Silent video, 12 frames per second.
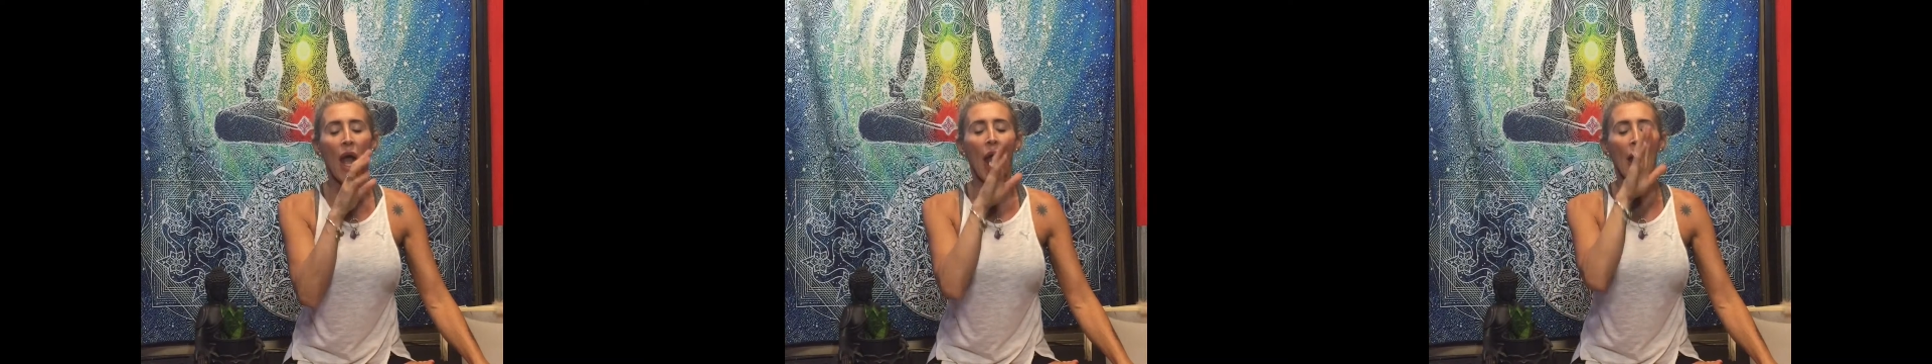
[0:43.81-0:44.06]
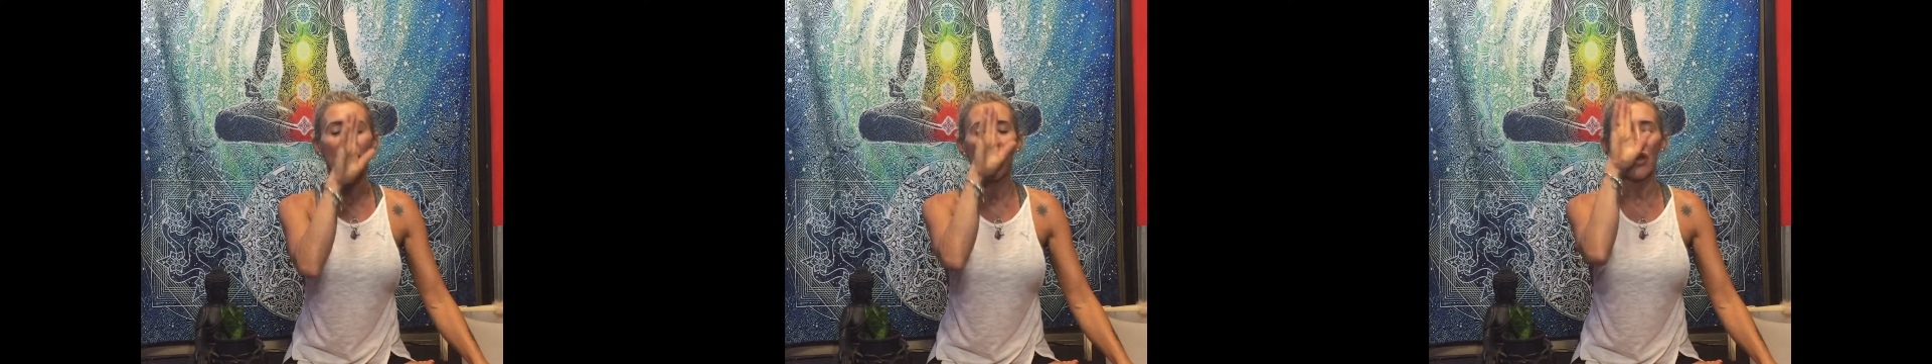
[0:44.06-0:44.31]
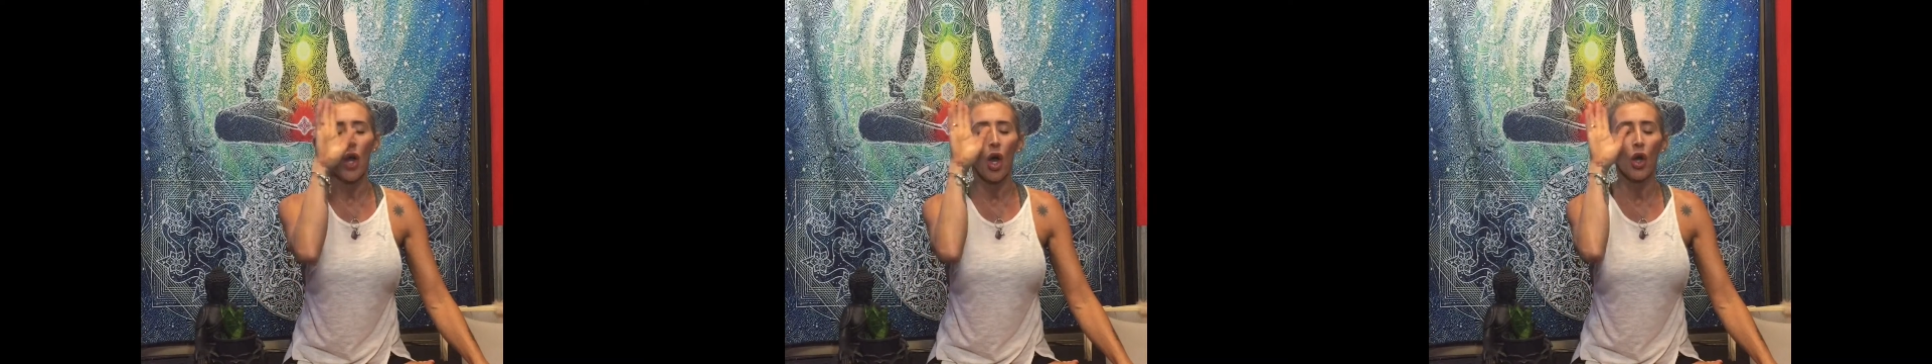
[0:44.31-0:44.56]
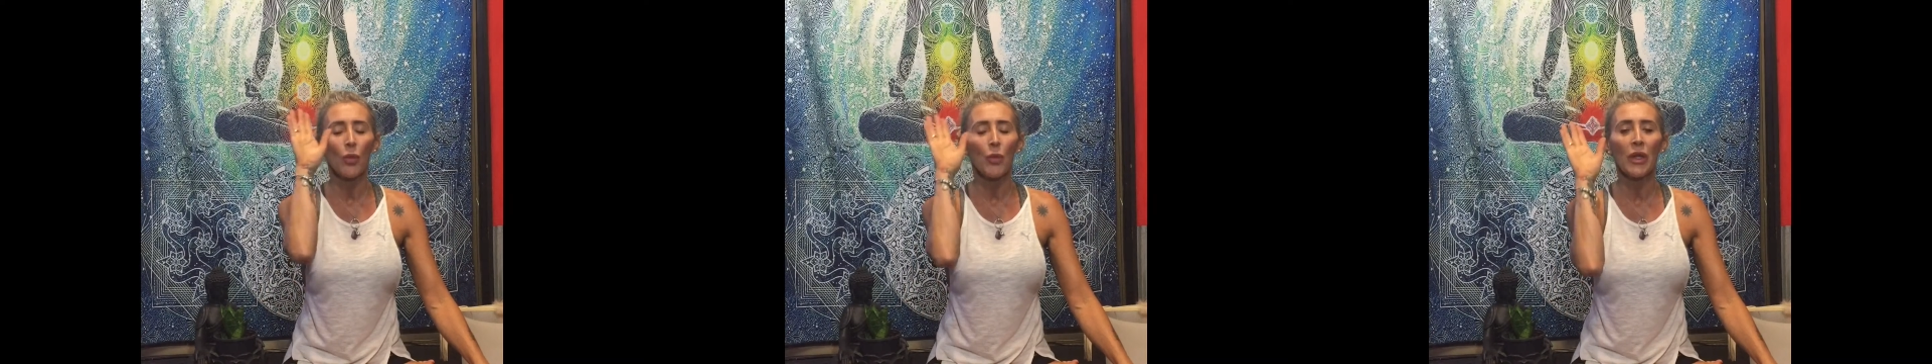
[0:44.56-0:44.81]
and then
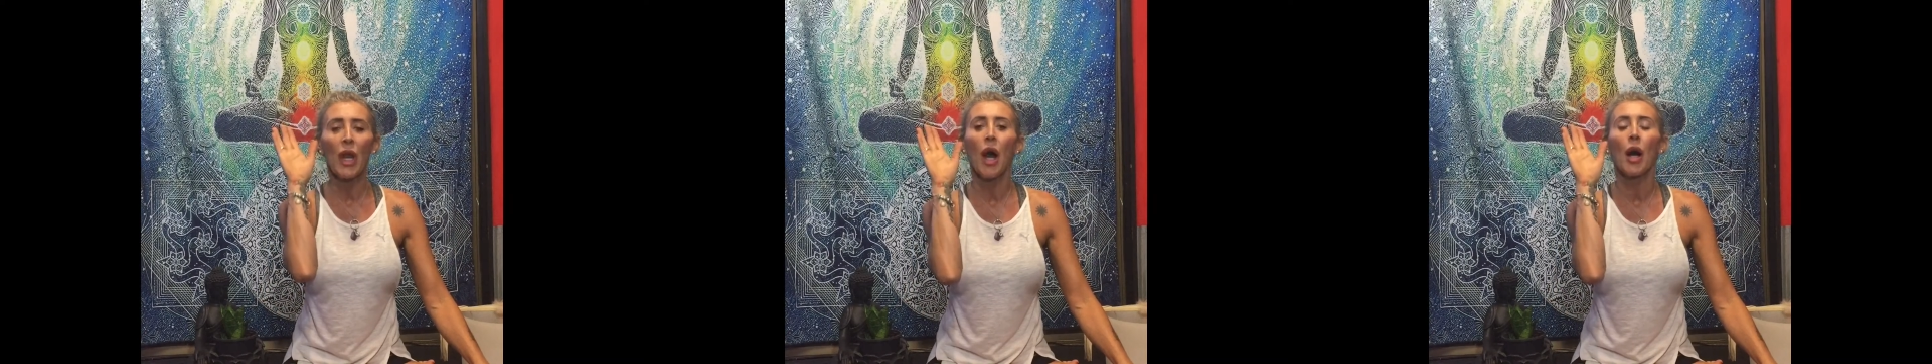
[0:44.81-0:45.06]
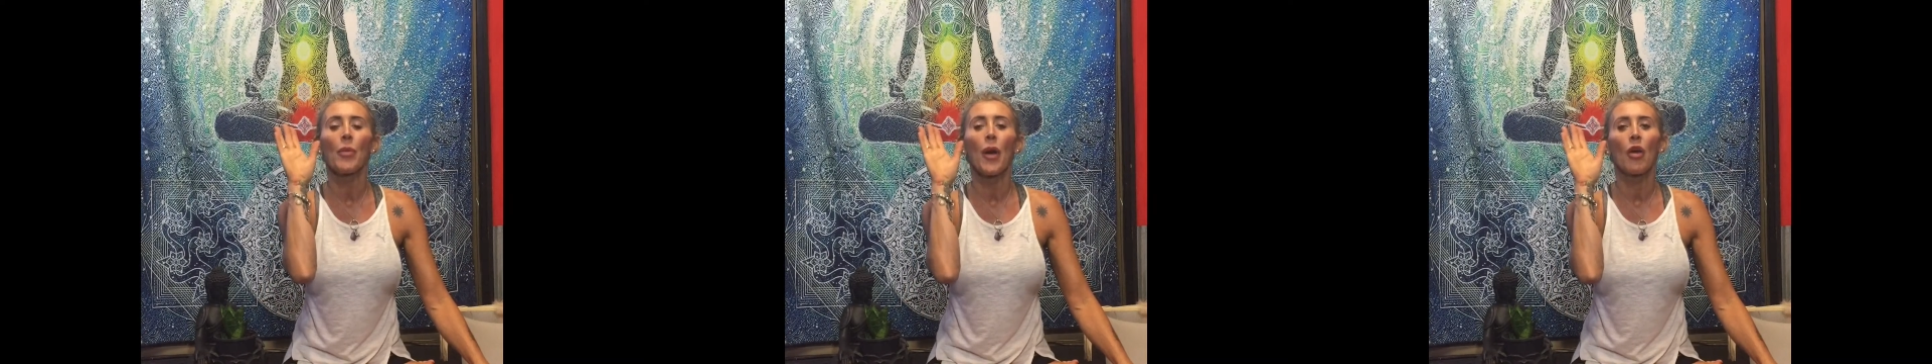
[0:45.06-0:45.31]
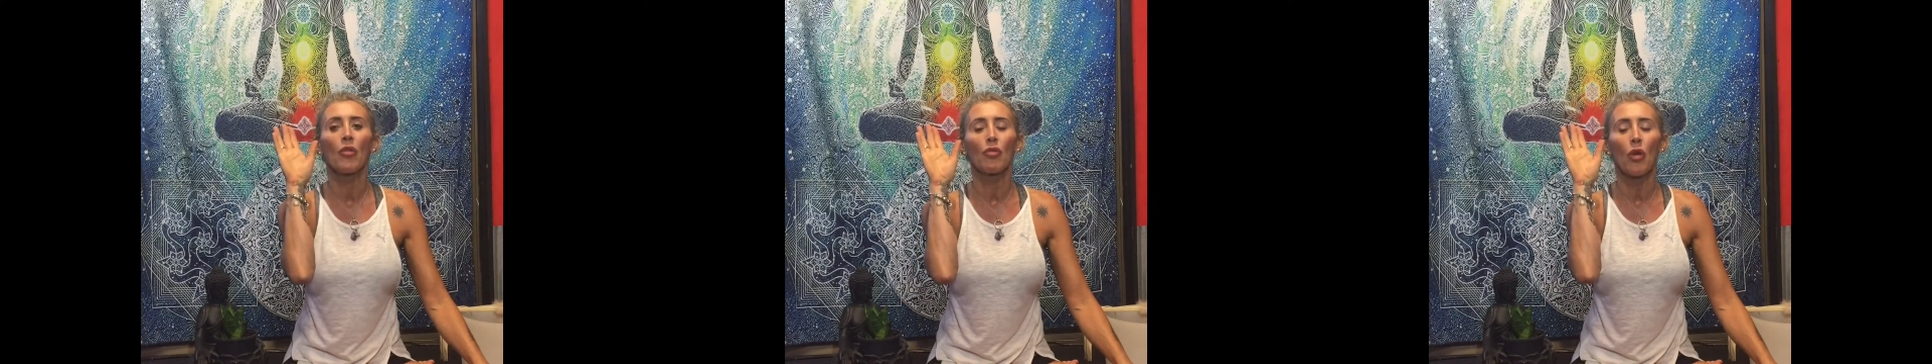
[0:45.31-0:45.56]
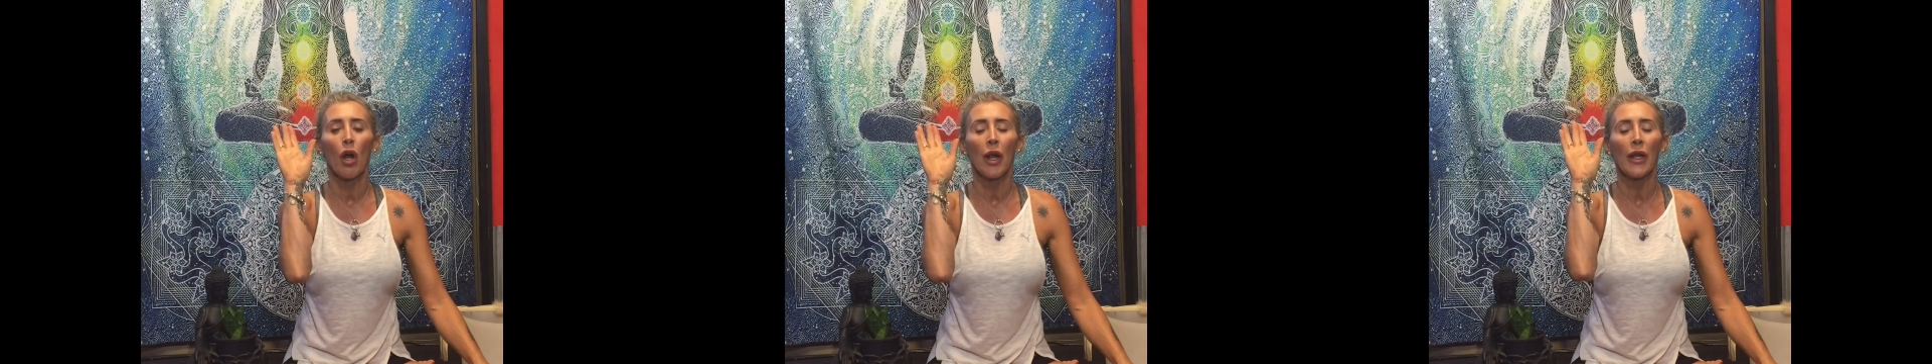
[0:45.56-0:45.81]
open up our
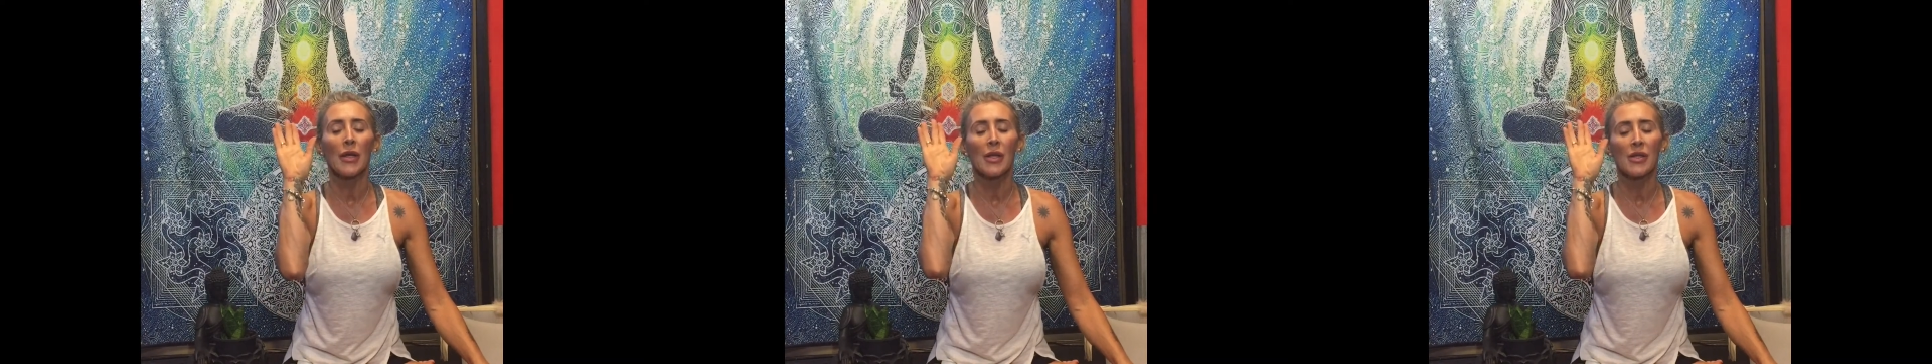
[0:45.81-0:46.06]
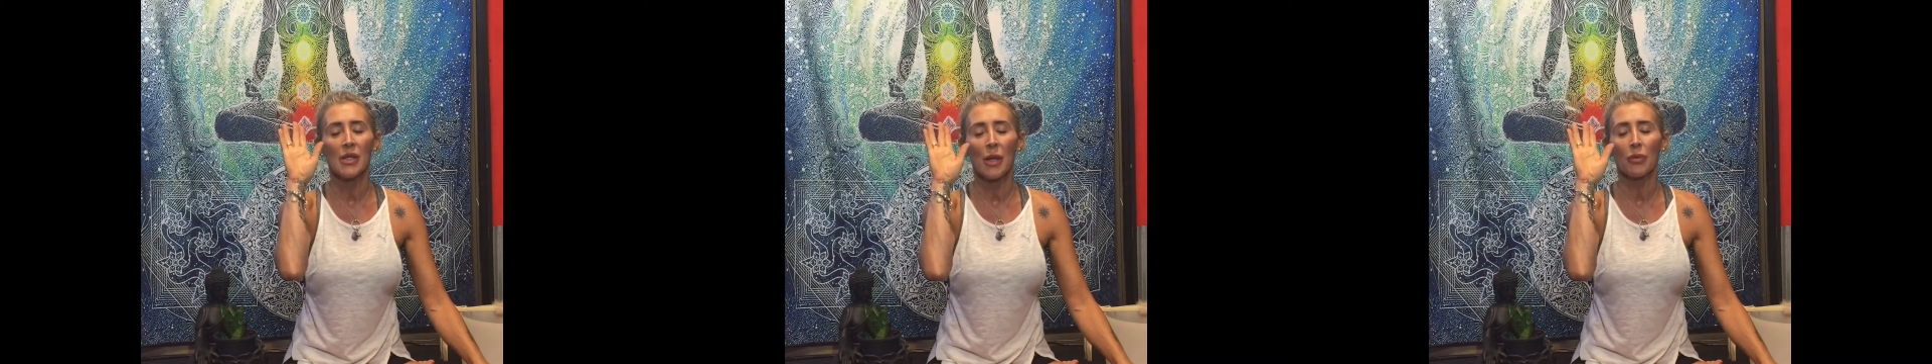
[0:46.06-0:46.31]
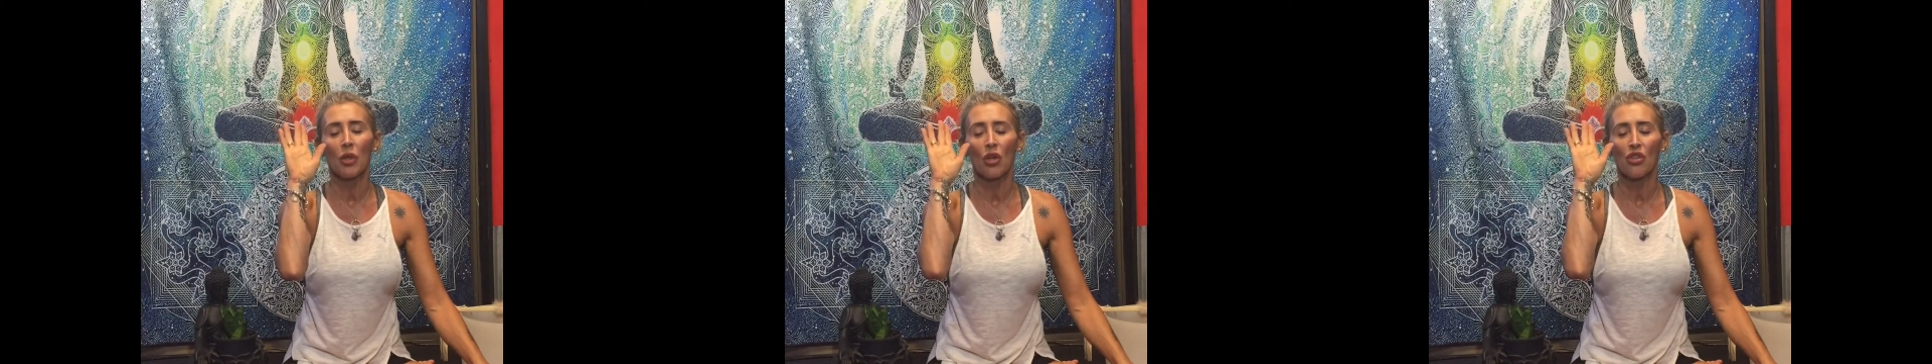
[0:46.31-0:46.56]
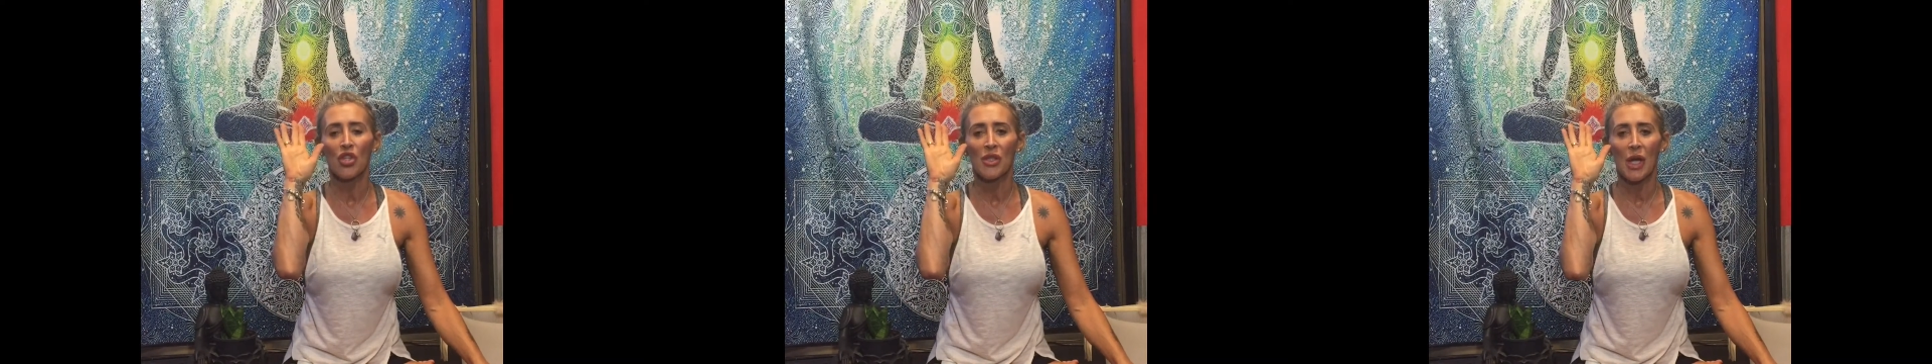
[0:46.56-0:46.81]
right
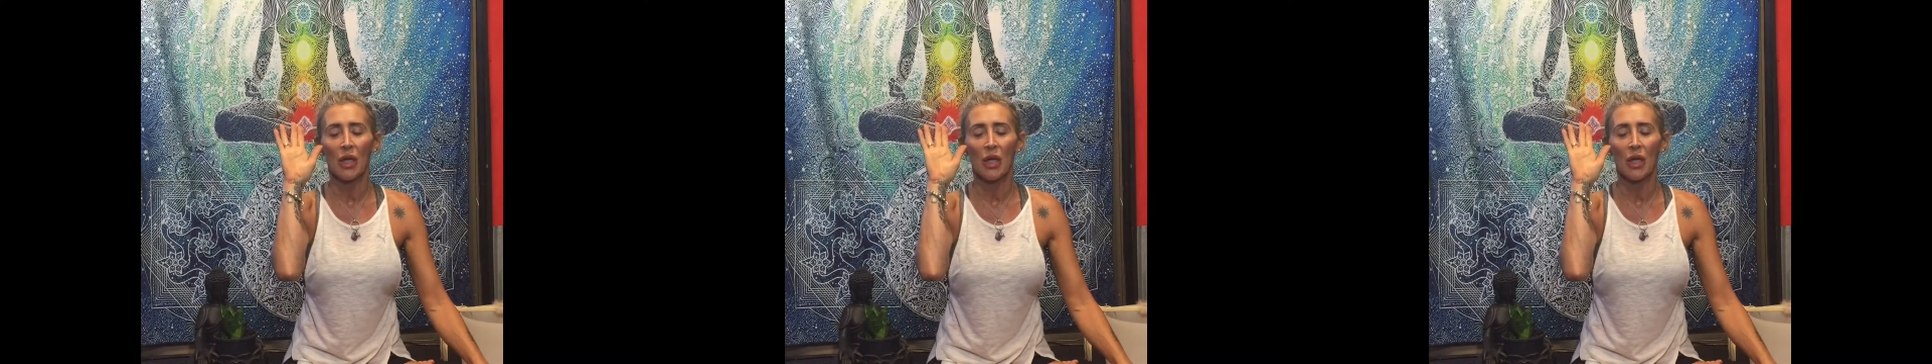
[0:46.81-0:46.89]
subconscious,